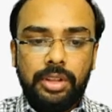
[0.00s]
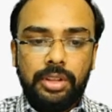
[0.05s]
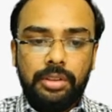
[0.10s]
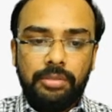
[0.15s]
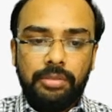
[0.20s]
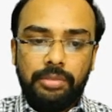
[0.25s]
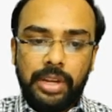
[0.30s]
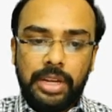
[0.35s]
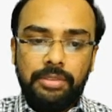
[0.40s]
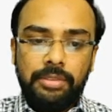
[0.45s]

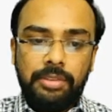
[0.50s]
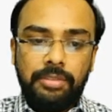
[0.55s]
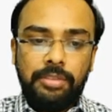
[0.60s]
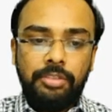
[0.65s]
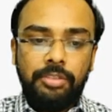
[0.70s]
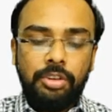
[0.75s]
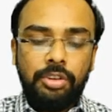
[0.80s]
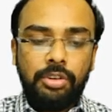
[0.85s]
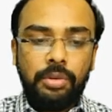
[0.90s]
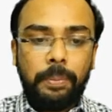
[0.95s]
whenever
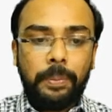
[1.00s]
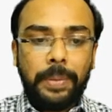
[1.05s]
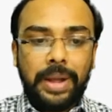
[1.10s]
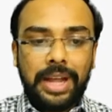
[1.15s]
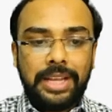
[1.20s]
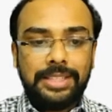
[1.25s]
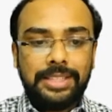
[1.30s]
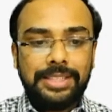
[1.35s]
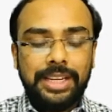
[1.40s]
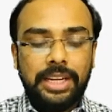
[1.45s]
we want to
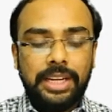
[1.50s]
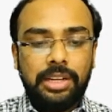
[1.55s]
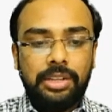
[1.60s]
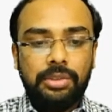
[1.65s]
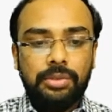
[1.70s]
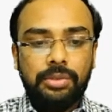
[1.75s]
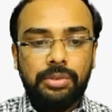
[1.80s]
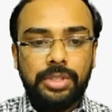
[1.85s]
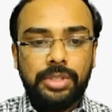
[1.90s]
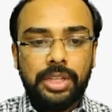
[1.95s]
pass it
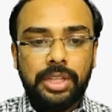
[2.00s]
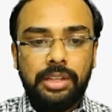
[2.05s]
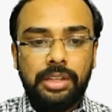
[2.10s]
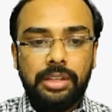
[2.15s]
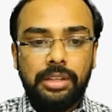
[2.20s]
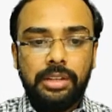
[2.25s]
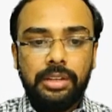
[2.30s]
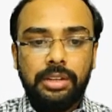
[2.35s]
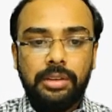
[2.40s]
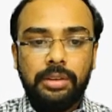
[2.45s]

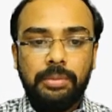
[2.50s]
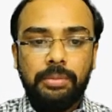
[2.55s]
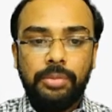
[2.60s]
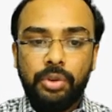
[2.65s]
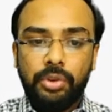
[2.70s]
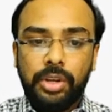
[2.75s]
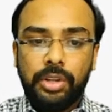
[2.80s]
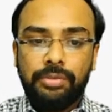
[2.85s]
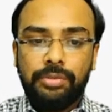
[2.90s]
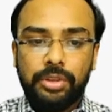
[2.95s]
using
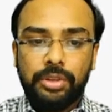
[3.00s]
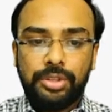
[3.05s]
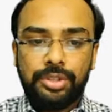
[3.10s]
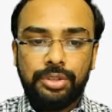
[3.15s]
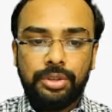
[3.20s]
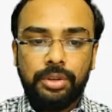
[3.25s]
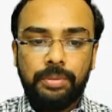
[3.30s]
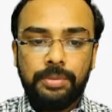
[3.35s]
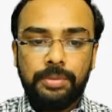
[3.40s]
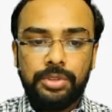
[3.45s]

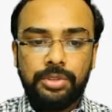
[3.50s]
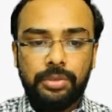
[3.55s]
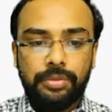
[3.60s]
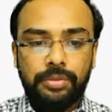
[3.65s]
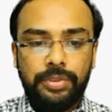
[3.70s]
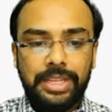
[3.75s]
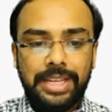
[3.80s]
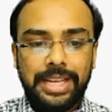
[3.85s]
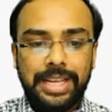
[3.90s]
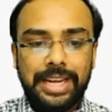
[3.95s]
BeautifulSoup, so
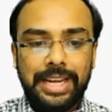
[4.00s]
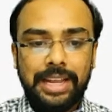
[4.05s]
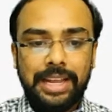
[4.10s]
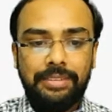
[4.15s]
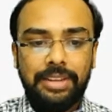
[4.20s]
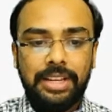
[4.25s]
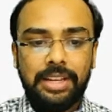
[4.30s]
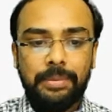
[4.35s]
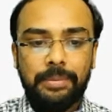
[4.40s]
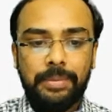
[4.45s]
we are
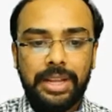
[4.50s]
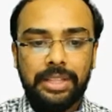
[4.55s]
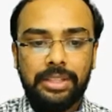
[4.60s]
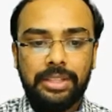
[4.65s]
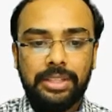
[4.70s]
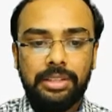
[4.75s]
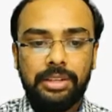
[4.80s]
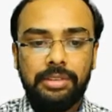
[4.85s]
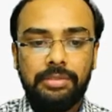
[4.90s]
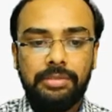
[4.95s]
having a
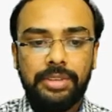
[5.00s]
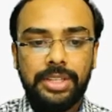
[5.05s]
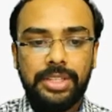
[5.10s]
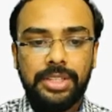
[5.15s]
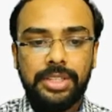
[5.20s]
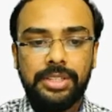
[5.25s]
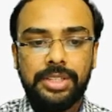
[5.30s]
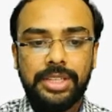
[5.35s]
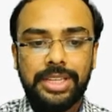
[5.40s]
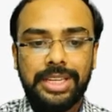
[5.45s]
method
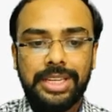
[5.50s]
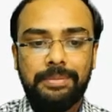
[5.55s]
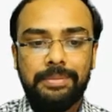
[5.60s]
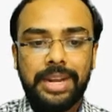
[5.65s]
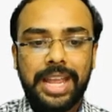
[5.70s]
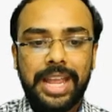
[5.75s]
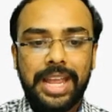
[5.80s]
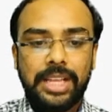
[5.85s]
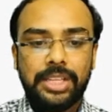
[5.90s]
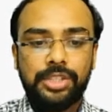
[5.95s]
which is
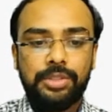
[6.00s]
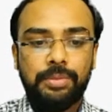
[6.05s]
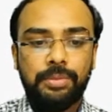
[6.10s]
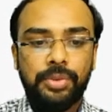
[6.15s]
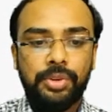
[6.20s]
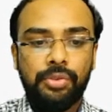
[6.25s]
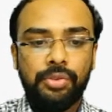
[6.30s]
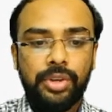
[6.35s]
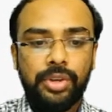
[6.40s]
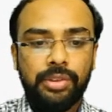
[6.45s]
named as
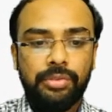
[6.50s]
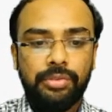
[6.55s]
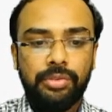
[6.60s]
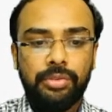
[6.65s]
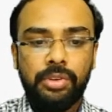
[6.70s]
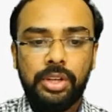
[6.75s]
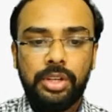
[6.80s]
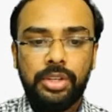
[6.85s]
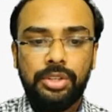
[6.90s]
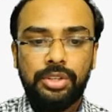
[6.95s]

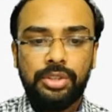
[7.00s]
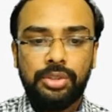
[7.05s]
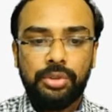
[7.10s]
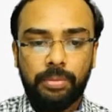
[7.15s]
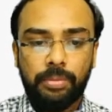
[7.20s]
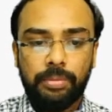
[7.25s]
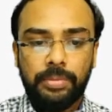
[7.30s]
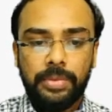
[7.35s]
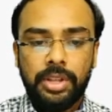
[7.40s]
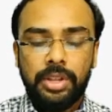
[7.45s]

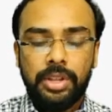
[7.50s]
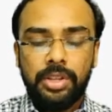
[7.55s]
BeautifulSoup.